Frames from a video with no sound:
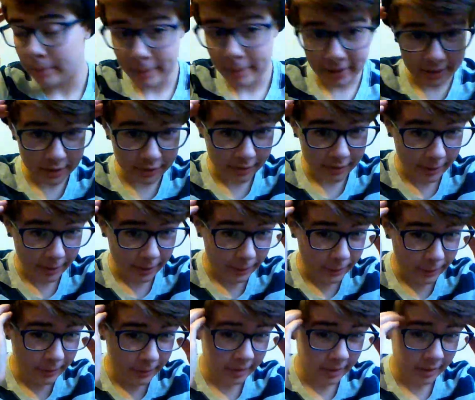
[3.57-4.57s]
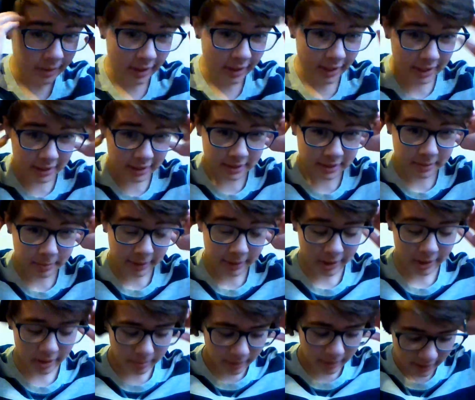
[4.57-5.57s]
make this video kind of
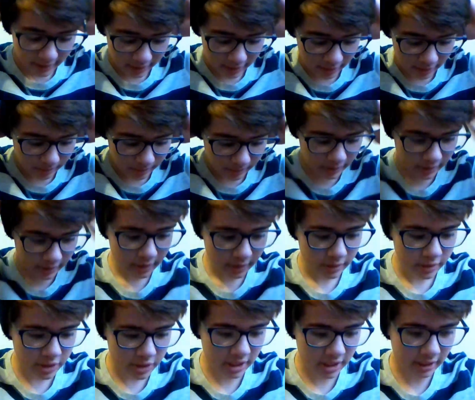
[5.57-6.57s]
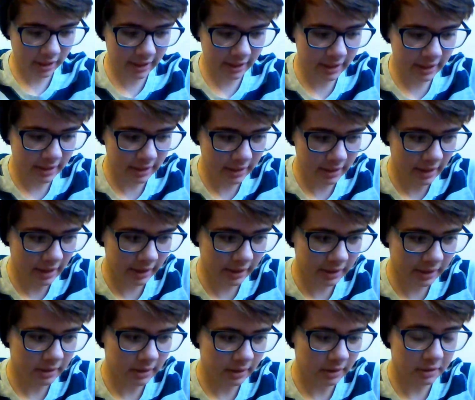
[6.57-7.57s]
inspired by Jelly and Day.
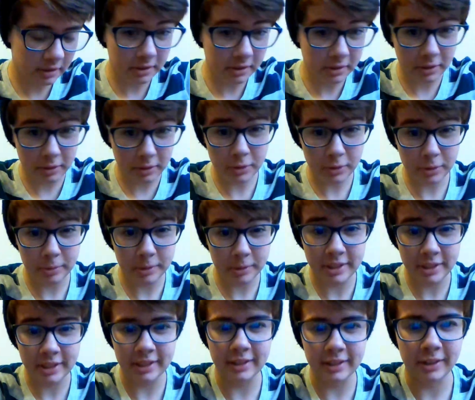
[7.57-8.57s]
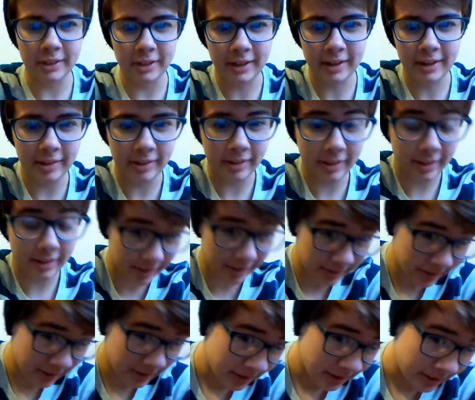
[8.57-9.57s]
They're YouTubers that are kind of like
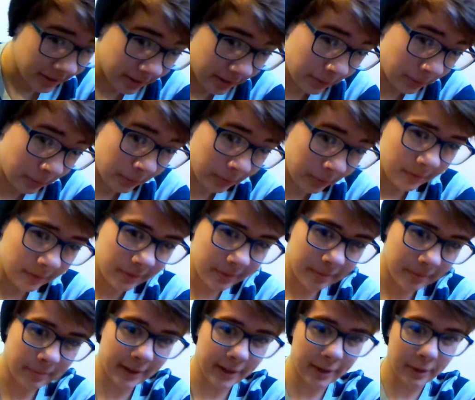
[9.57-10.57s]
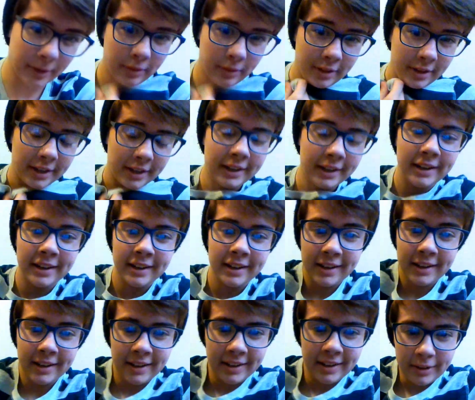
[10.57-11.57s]
the new my new thing.
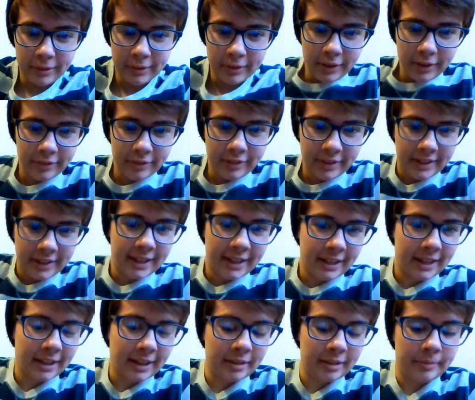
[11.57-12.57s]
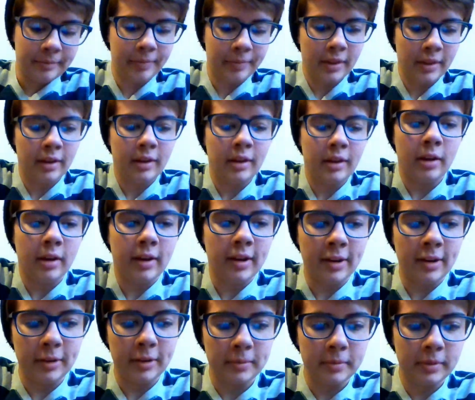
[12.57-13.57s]
They're really funny. I like them.
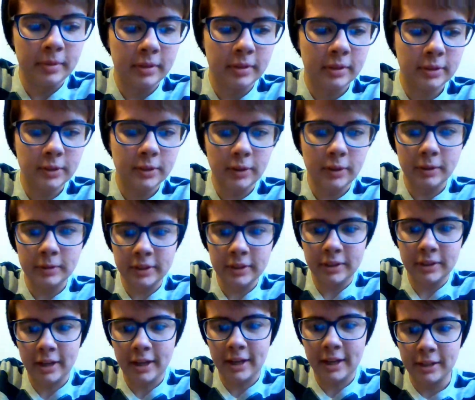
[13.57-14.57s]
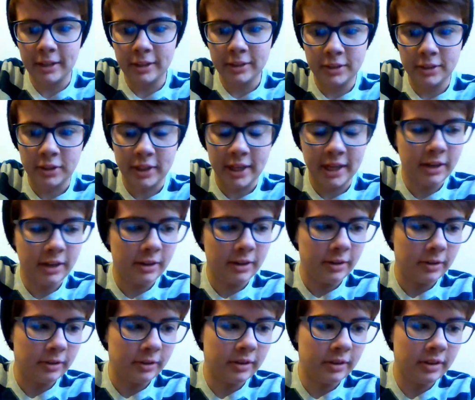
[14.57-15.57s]
So I was gonna kind of try to
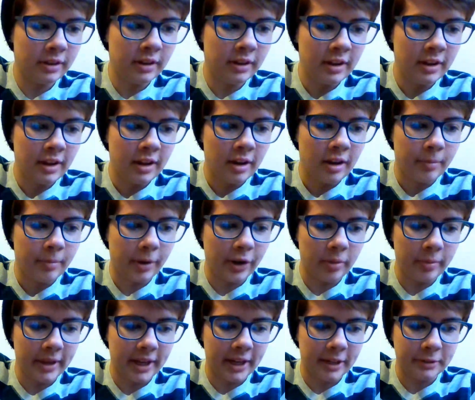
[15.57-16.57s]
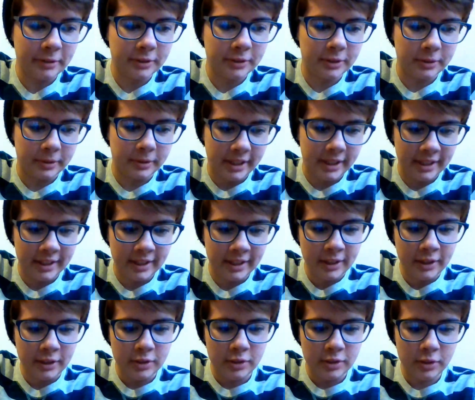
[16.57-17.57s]
do my coming out story.
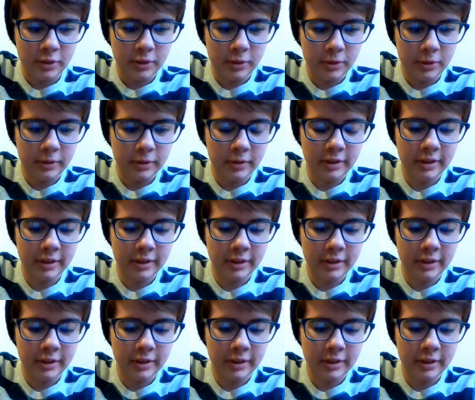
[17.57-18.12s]
So